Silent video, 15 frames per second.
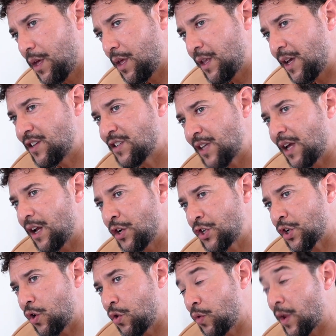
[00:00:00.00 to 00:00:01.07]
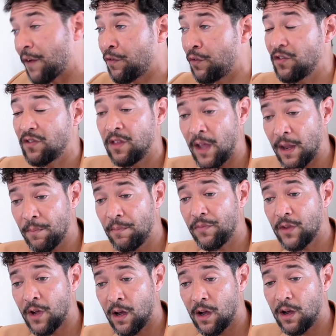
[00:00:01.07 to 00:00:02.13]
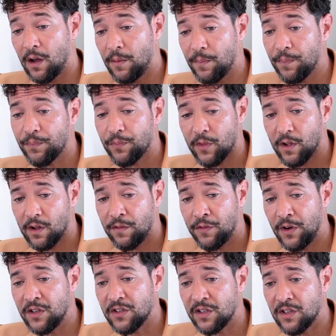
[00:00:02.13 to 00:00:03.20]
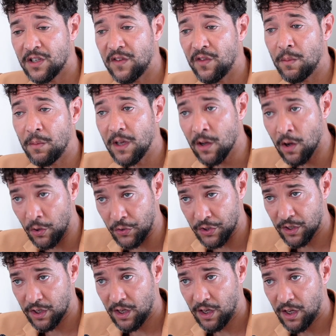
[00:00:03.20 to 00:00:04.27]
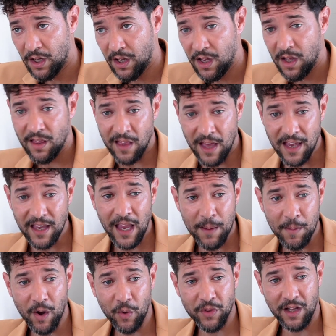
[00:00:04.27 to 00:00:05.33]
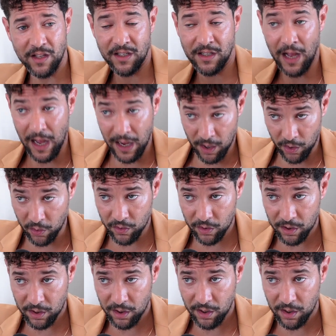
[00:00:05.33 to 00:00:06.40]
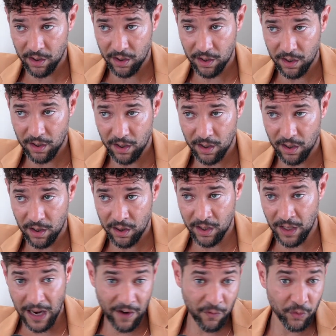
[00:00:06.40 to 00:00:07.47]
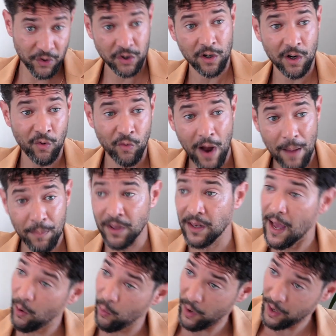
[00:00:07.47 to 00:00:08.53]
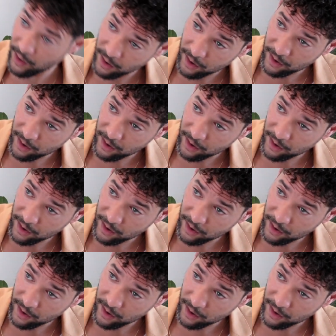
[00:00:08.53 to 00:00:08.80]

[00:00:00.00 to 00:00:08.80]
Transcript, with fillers: They yeah. set a tone. Like, for, like, mm-hmm. uh, for instance, even Migos, mm. they came out with that style. That's true. Then everyone started rapping that way.